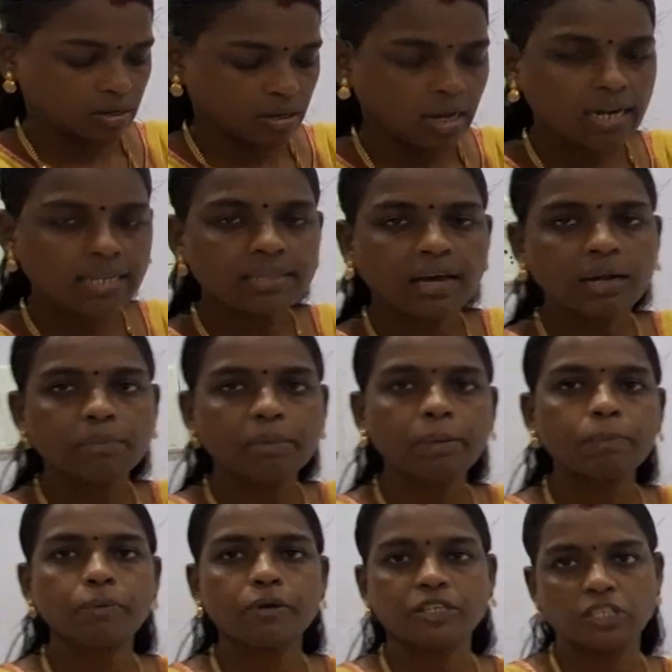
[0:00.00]
Hardal
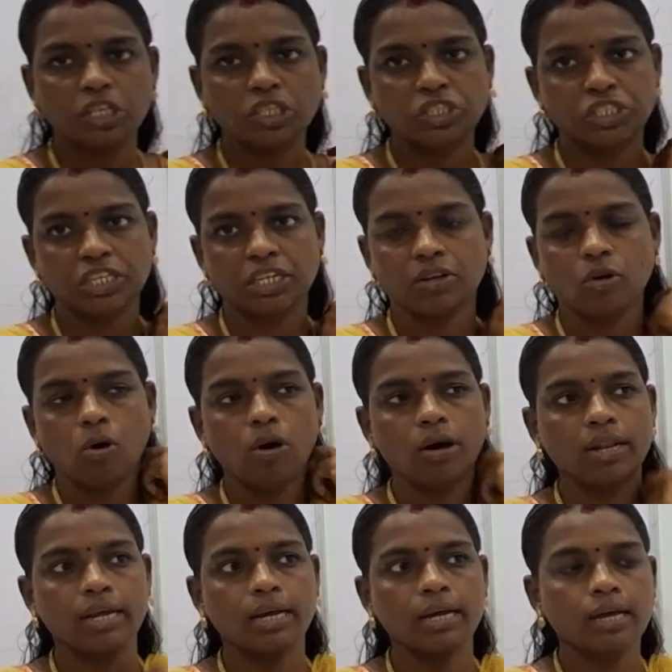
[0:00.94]
means procession
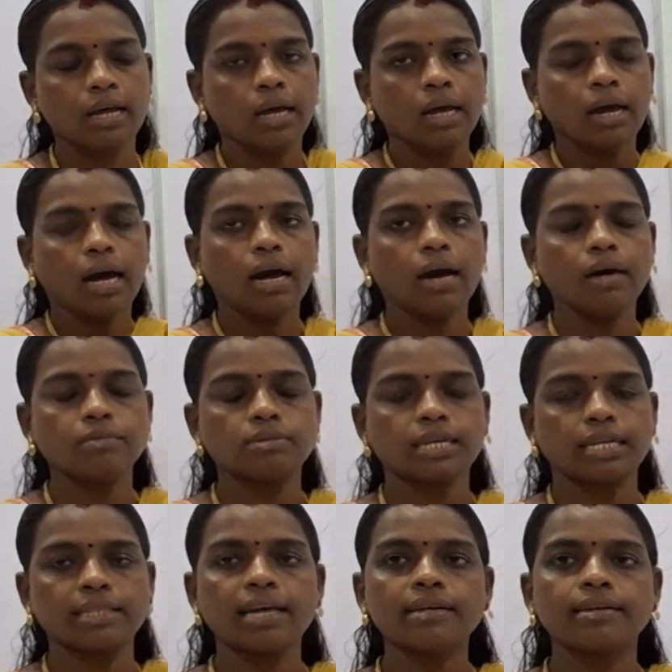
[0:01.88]
or
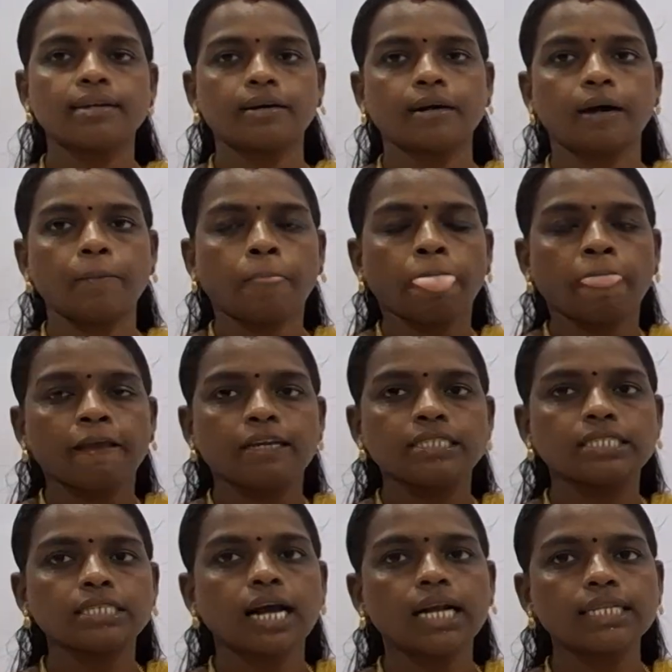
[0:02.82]
Satyagraha. He
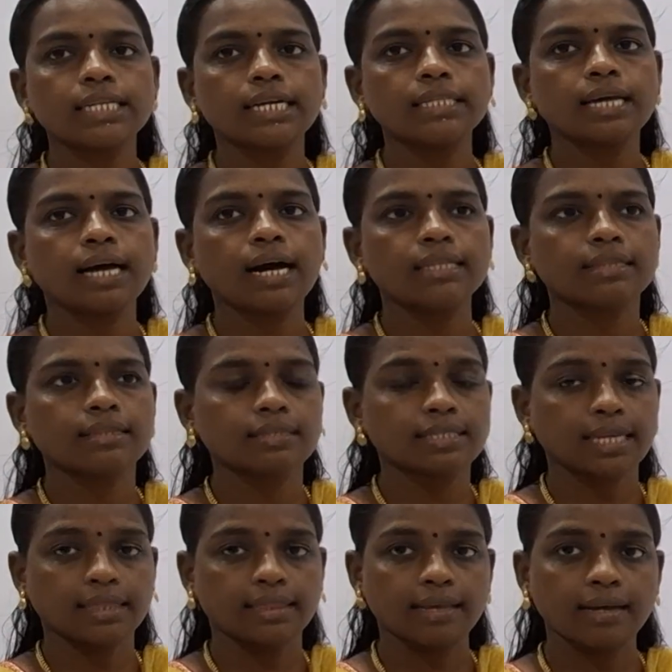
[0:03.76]
started the
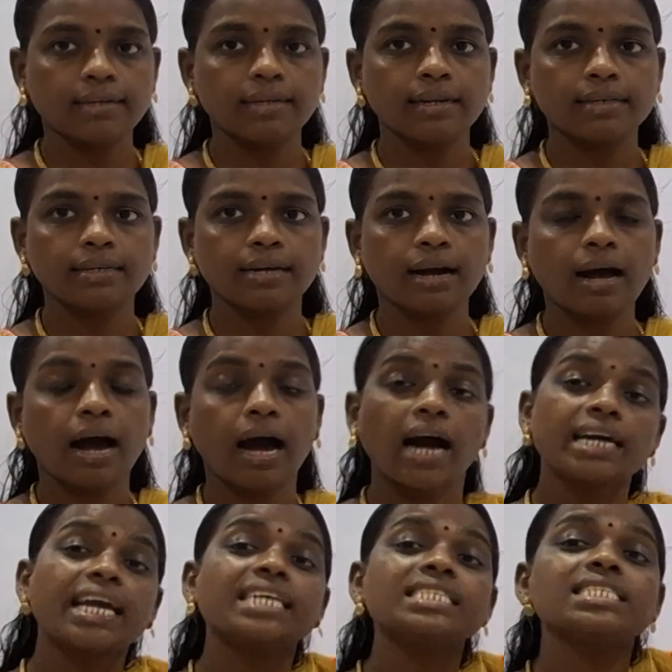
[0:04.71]

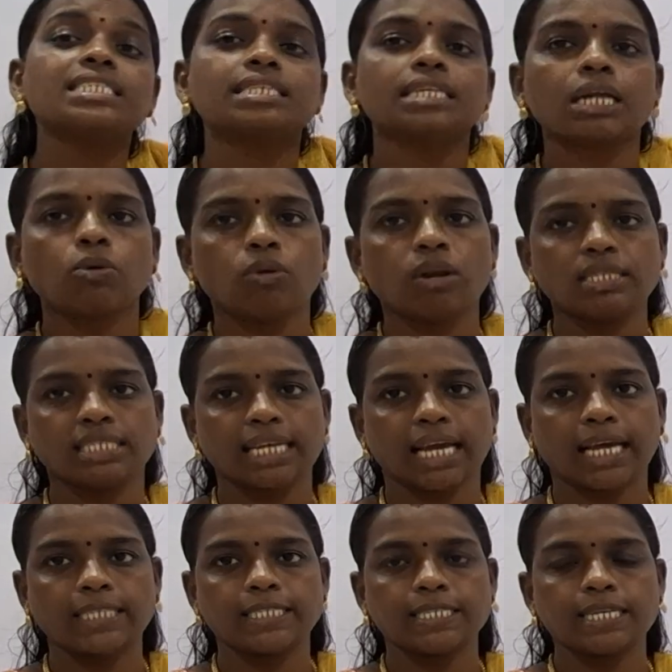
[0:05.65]
Satyagraha against Rowlatt
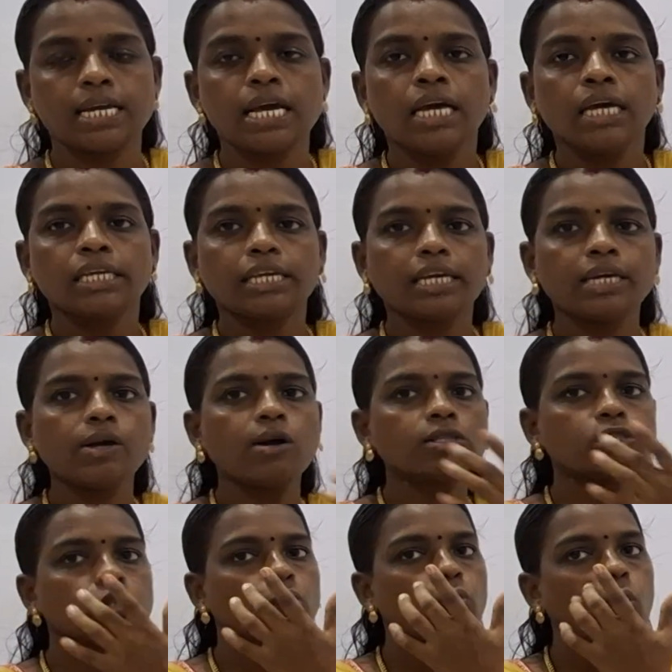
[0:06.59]
Act. He
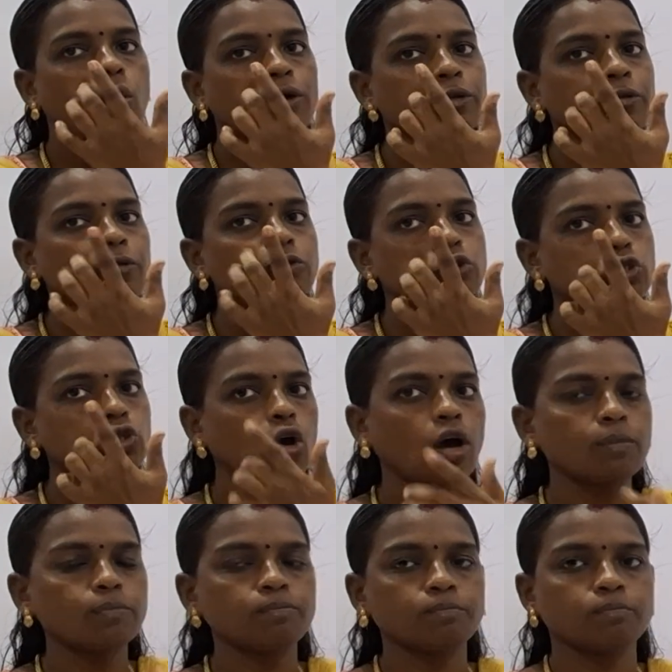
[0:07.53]
also want to
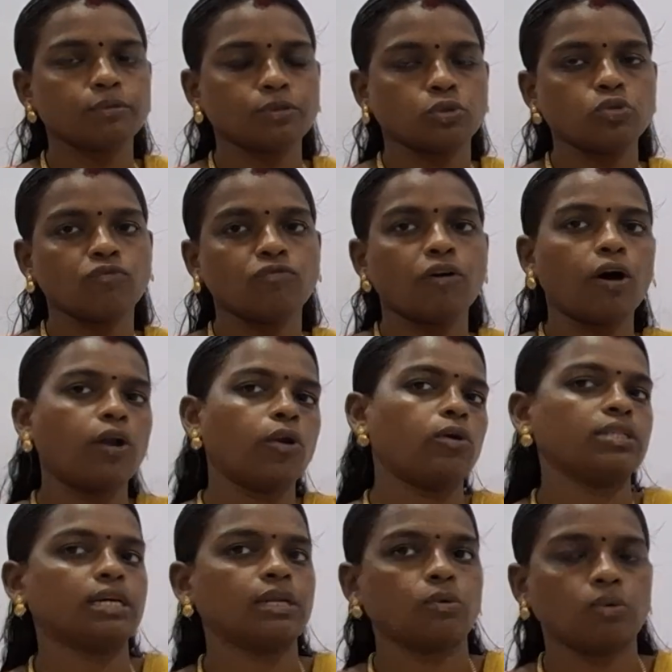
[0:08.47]
stop to
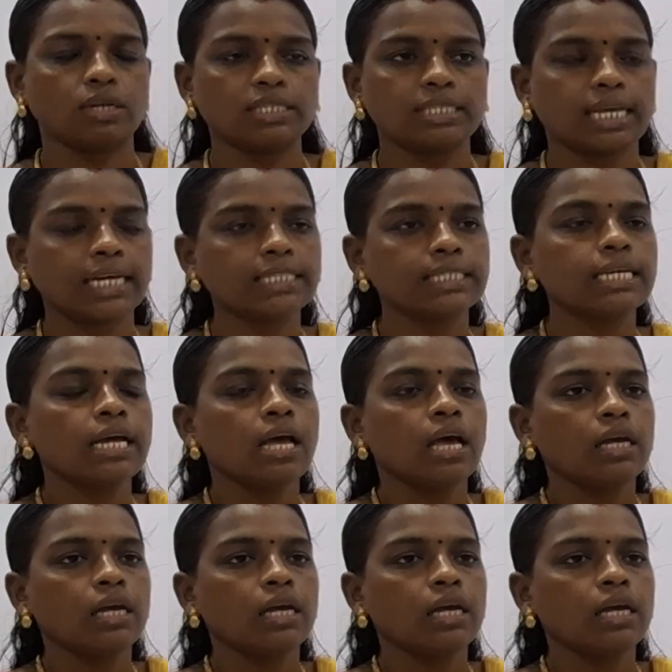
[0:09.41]
follow the Rowlatt Act.